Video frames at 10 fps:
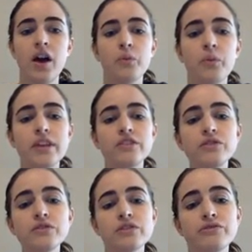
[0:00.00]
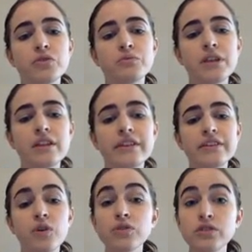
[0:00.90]
we can use the formula
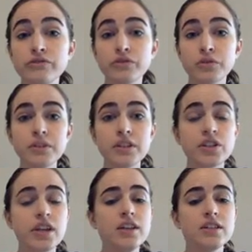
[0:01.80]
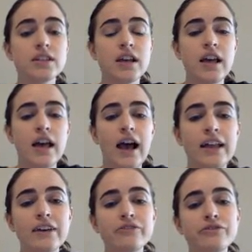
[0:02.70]
that's on your formula sheet,
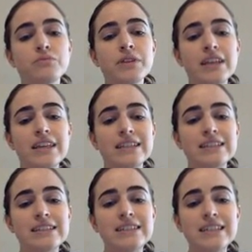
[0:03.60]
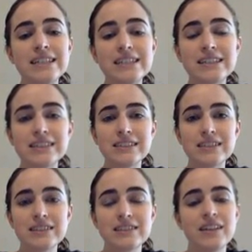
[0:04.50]
and that formula is the distance
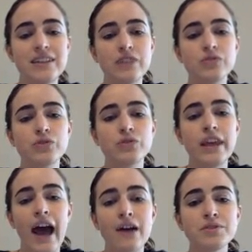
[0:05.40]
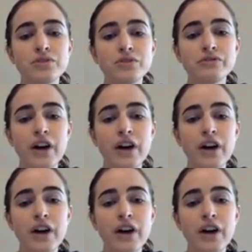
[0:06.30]
is equal to the absolute